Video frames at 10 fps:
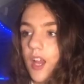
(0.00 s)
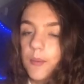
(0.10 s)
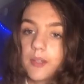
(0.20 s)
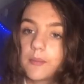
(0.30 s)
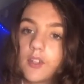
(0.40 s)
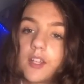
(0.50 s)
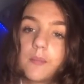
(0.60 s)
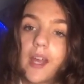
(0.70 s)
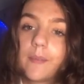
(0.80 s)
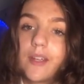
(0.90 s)
gonna be looking
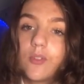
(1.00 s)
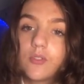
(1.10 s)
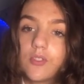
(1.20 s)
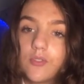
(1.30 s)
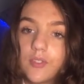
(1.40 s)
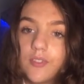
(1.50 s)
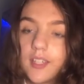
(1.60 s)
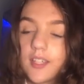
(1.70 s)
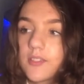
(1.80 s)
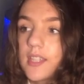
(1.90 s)
back at my old YouTube
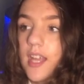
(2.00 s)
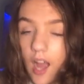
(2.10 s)
videos